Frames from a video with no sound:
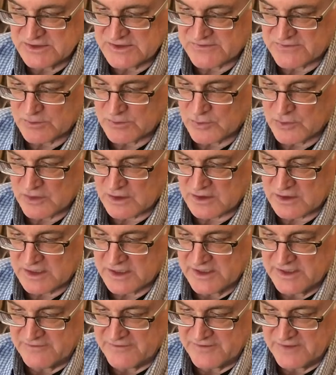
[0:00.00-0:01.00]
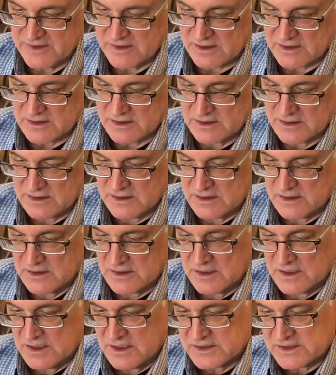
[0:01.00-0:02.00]
from work if ill,
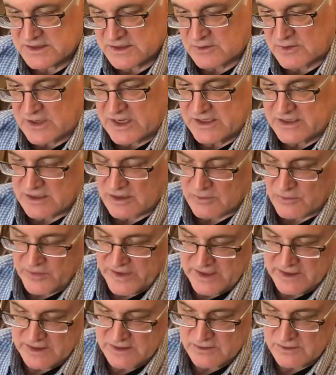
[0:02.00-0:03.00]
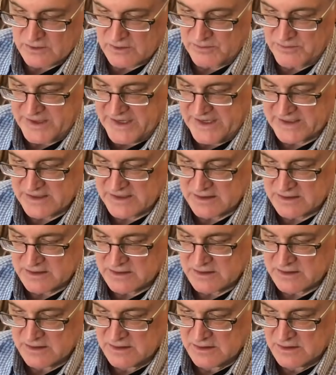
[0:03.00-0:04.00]
to grind our wheat or bake it,
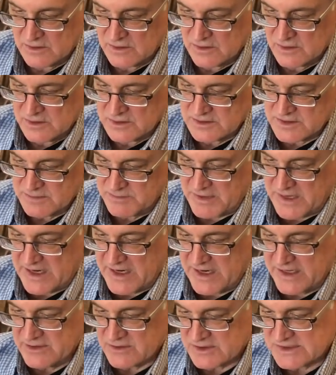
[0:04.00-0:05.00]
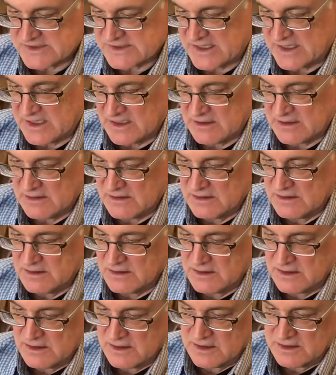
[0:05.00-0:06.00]
to buy or sell,
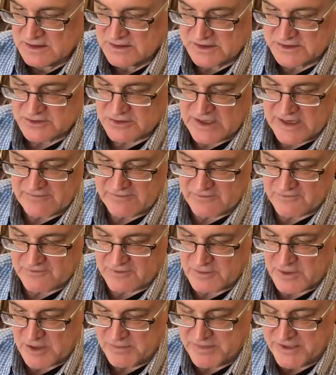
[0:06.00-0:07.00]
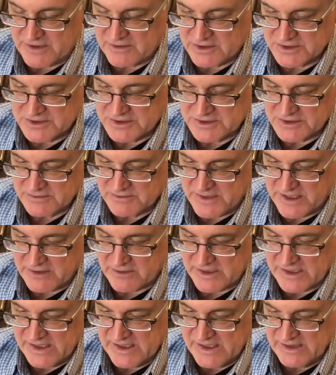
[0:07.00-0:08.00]
to travel from our parish, to
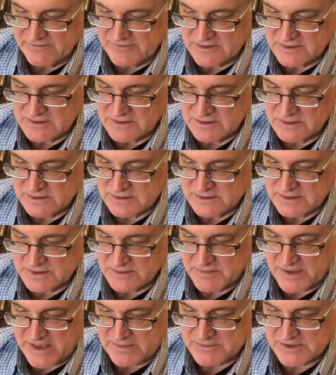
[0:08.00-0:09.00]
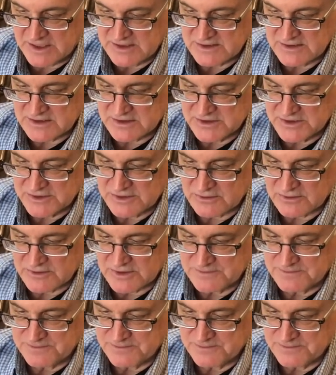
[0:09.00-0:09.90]
marry, even to baptize our children.